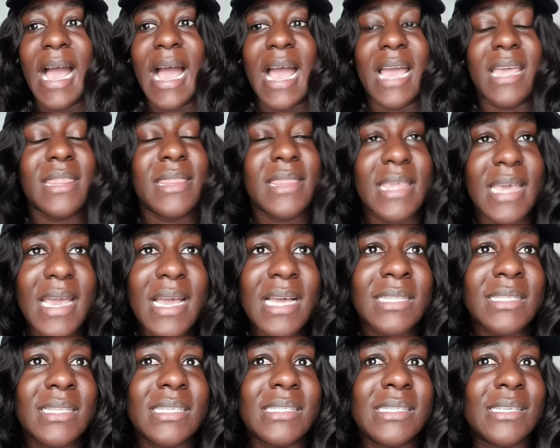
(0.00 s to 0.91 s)
I
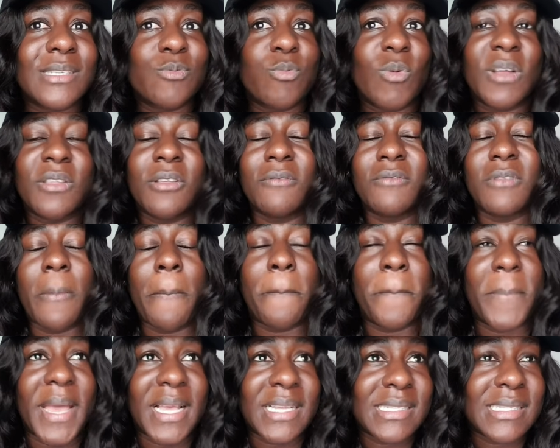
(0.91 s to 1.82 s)
think this is one of the
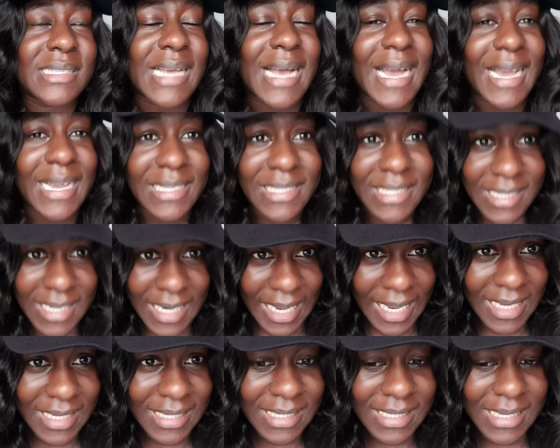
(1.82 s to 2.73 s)
best
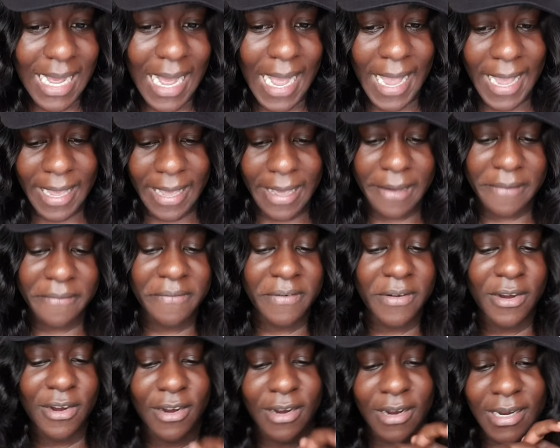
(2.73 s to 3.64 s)
ideas I have
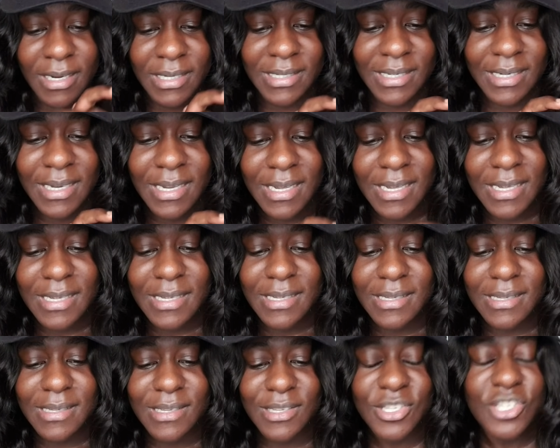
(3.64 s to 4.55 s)
heard
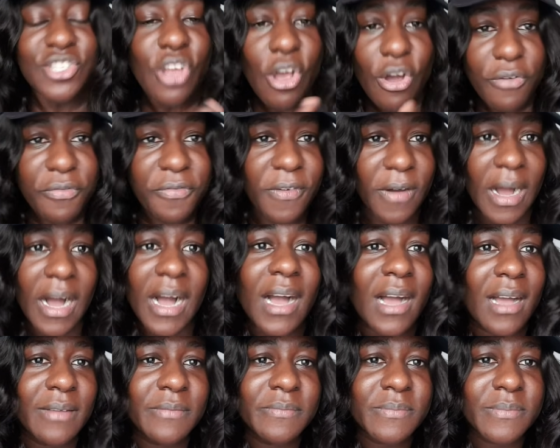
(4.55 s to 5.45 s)
so
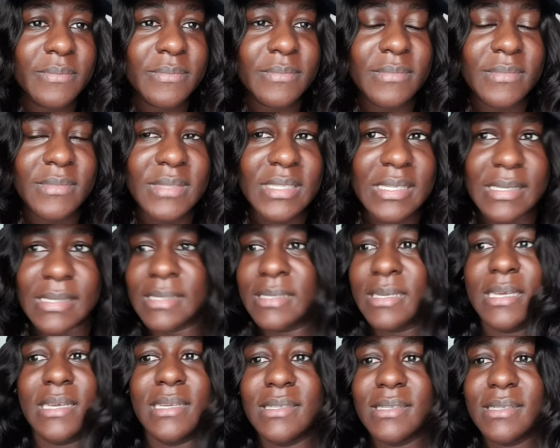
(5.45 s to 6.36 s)
far
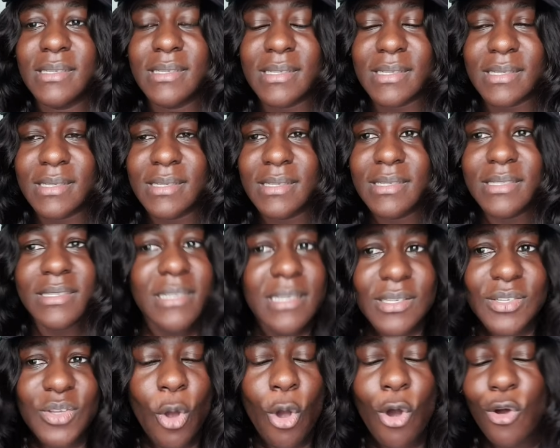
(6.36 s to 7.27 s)
since
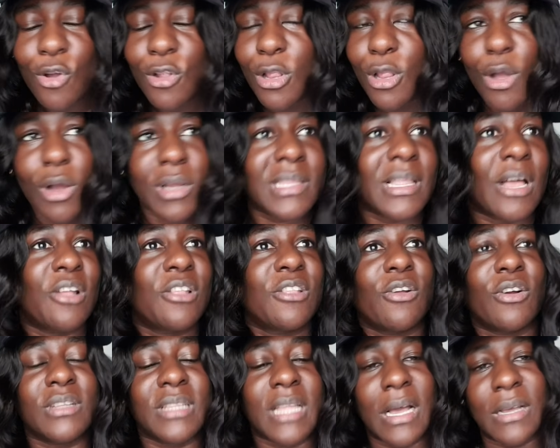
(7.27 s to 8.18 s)
this whole
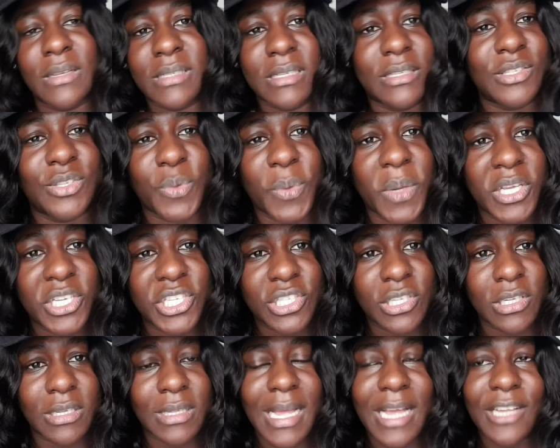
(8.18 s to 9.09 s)
lockdown
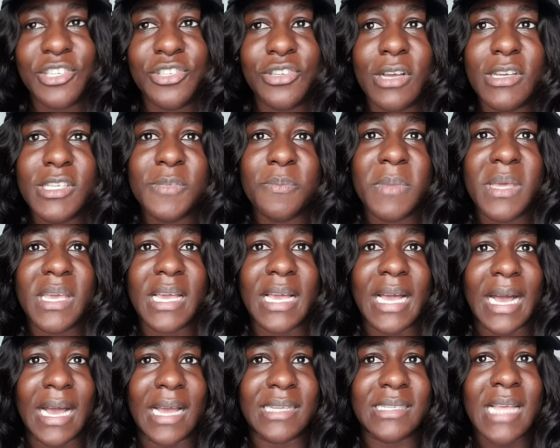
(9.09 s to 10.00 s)
situation. And trust me,
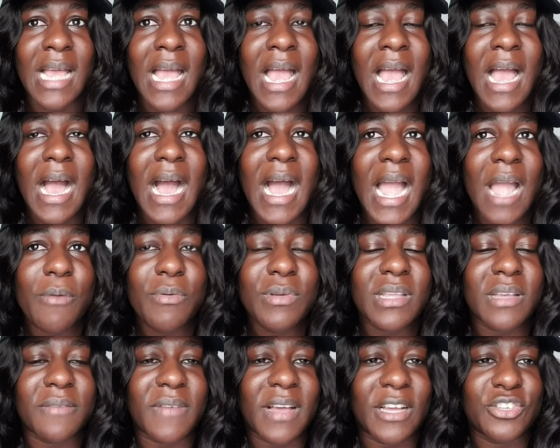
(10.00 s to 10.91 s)
guys, I
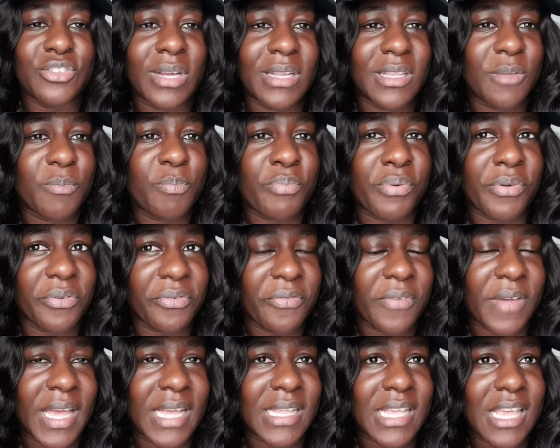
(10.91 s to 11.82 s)
would have actually
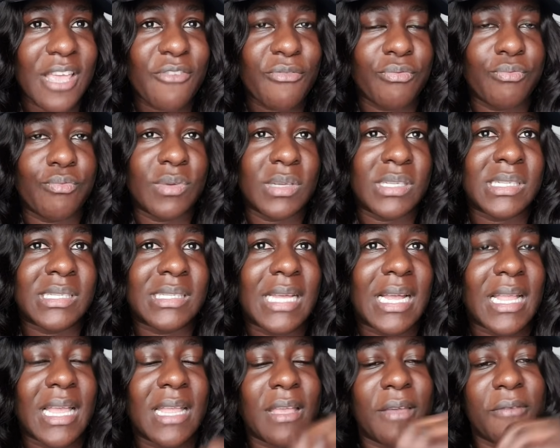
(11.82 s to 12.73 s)
preferred if we
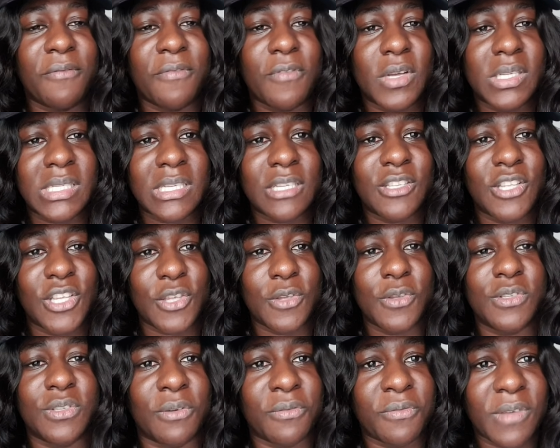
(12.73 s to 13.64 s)
started enforcing the
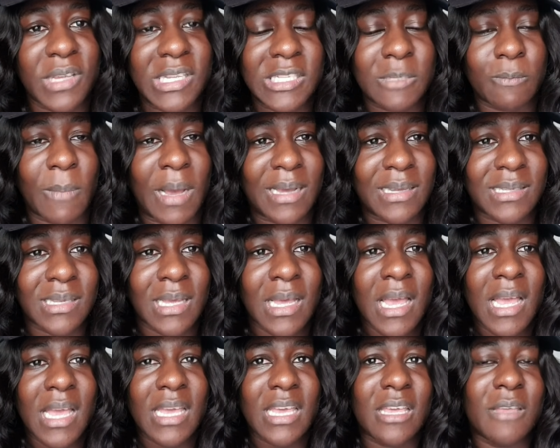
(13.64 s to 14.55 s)
use of face masks
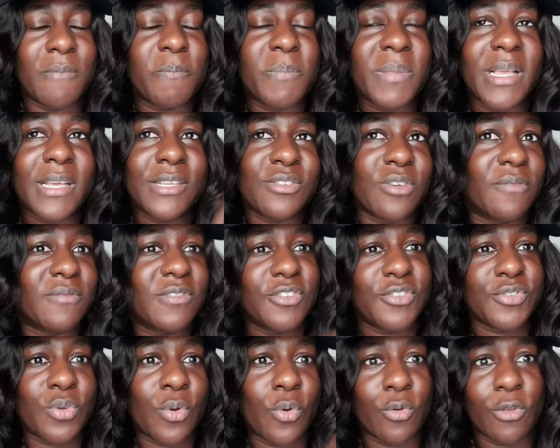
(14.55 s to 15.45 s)
in place of
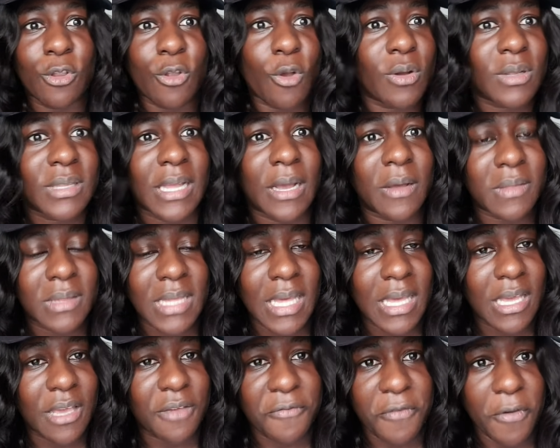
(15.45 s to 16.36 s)
this whole lockdown
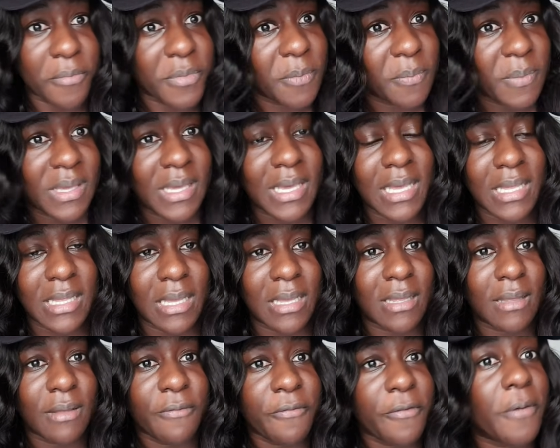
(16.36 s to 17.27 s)
thingy from the
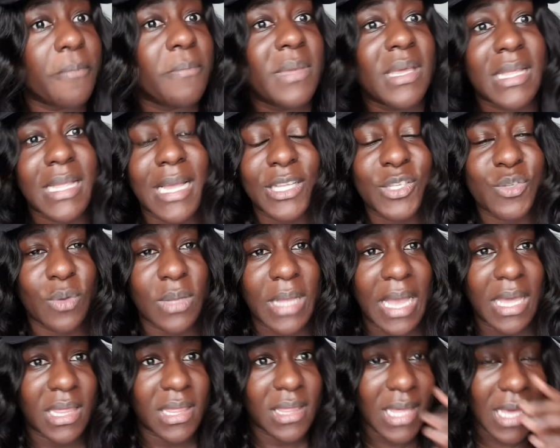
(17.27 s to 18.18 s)
beginning. For me, that's what
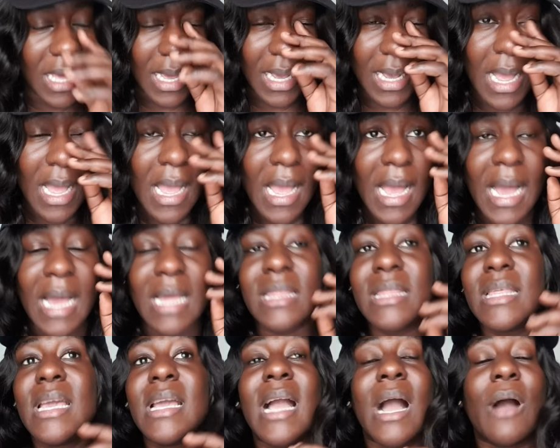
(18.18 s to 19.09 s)
I think. I
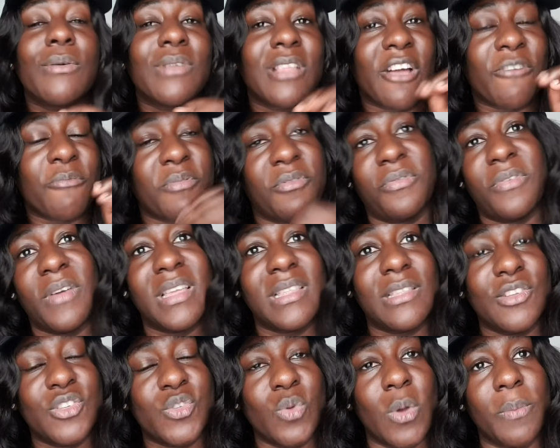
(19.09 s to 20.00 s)
think I would have
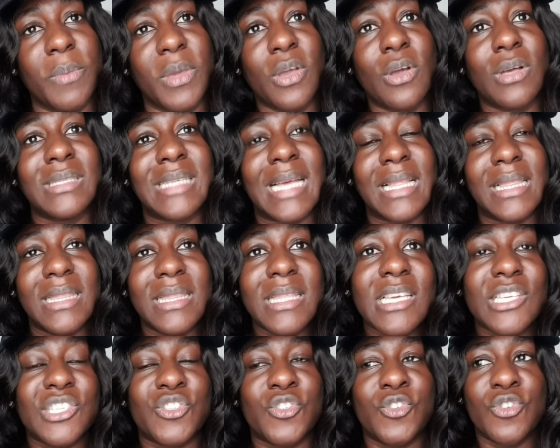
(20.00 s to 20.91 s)
preferred this one because at
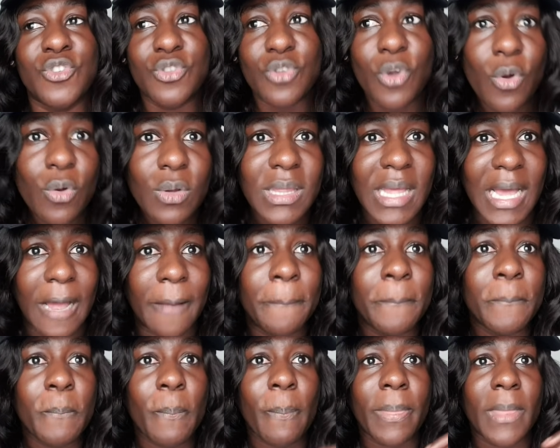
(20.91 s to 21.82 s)
least you know that